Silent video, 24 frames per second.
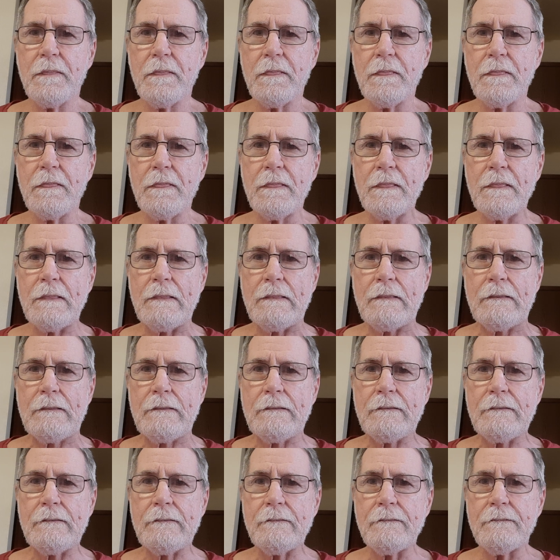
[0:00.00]

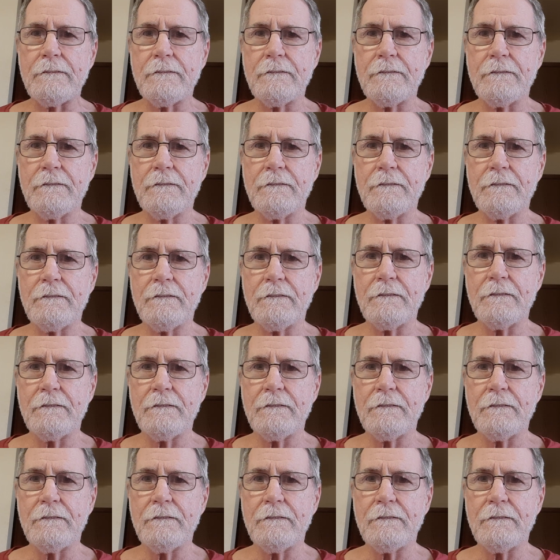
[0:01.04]
(no one is talking)